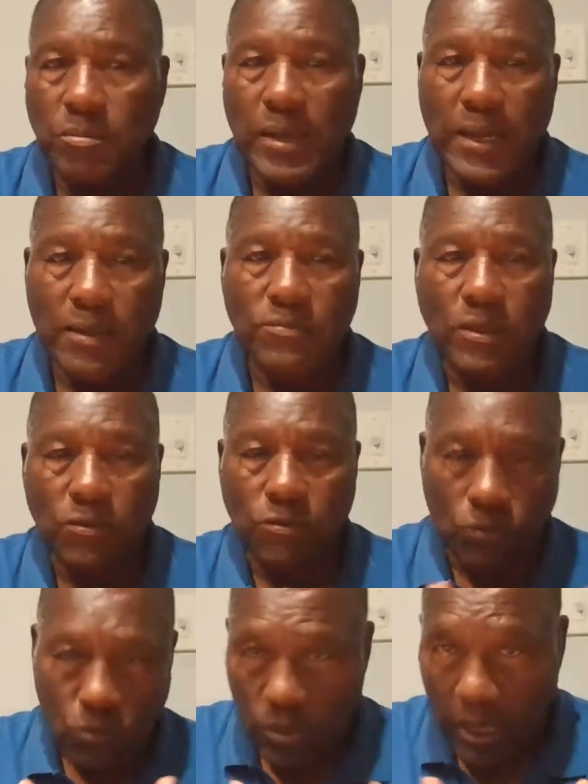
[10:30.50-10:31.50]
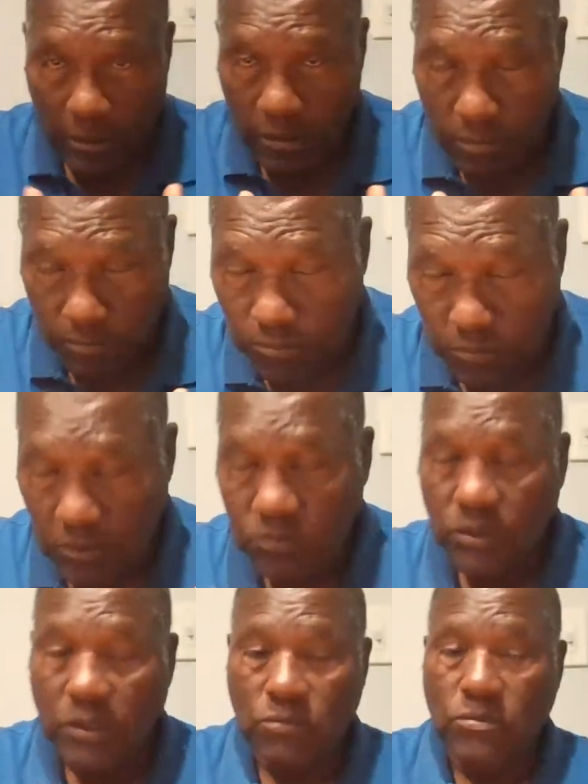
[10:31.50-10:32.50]
matter that you had these
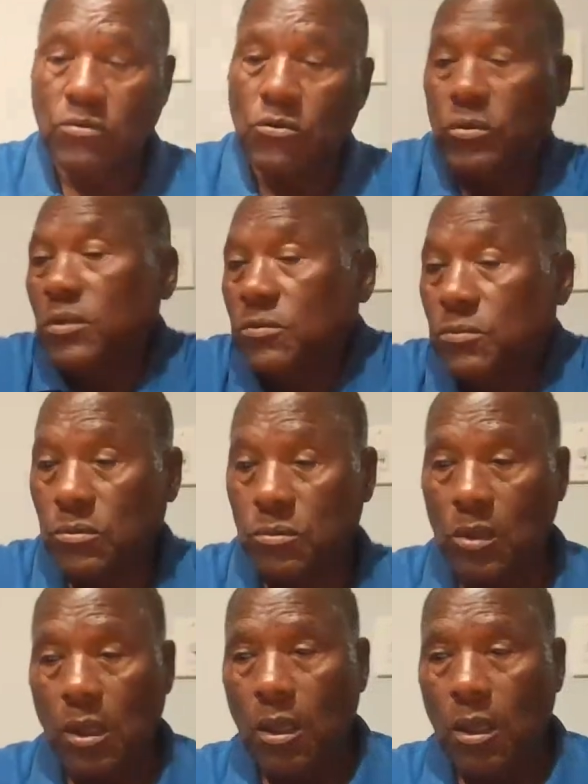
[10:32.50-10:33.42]
things that you went through.